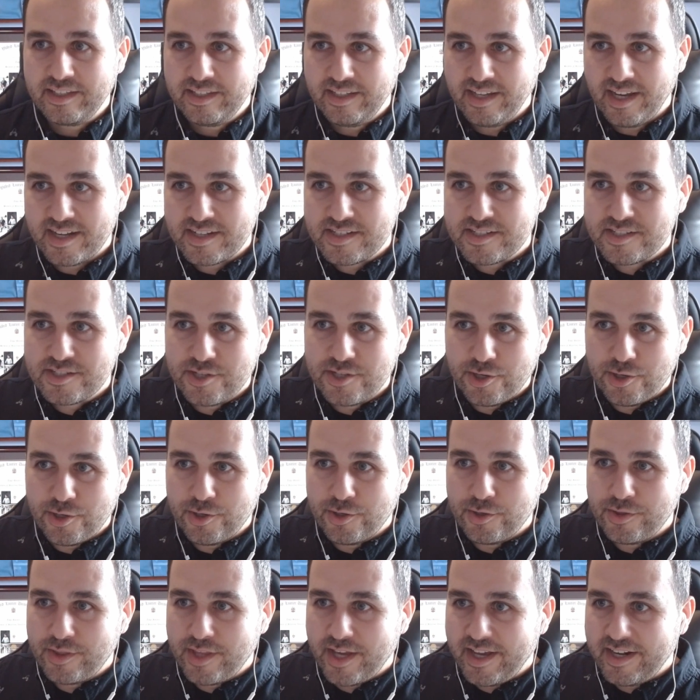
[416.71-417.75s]
Yeah,
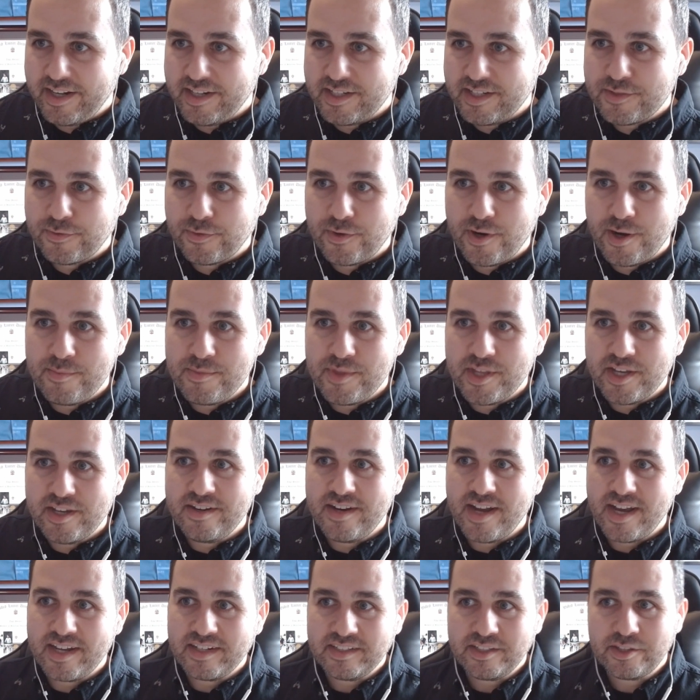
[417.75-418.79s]
so that is from the
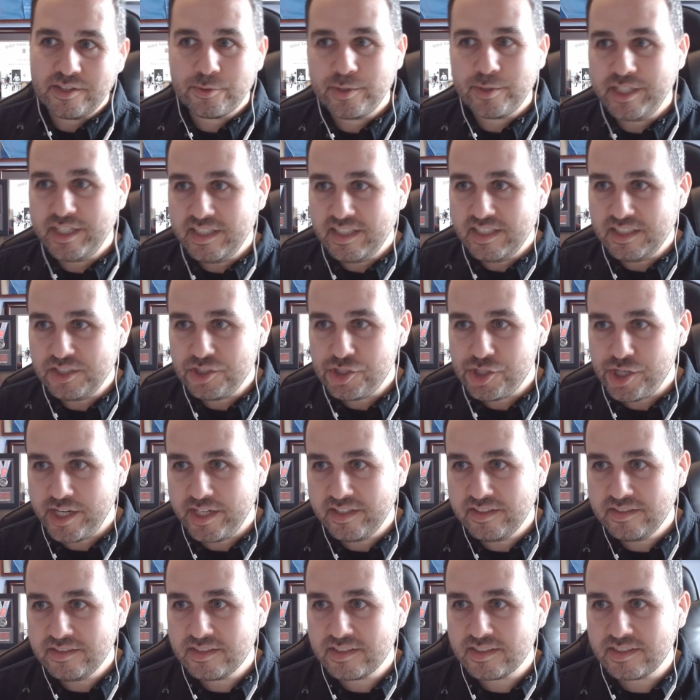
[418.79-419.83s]
'93
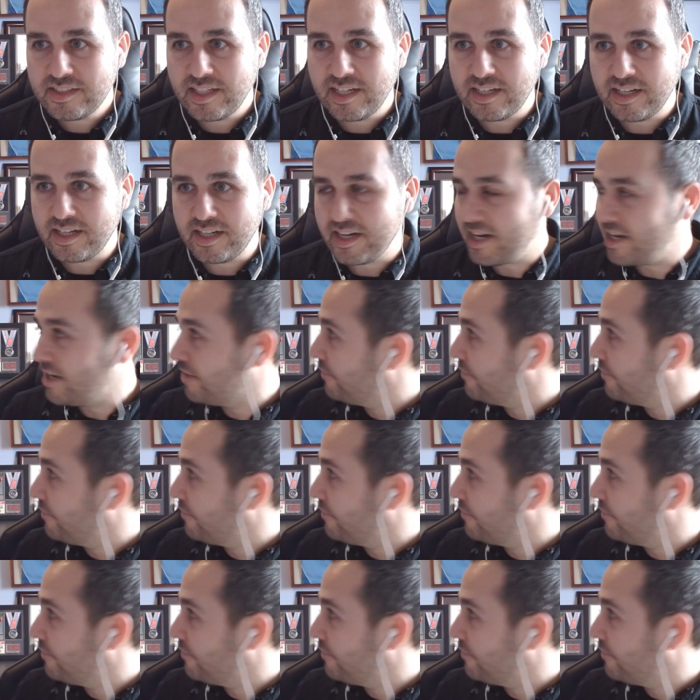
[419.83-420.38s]
Jays, and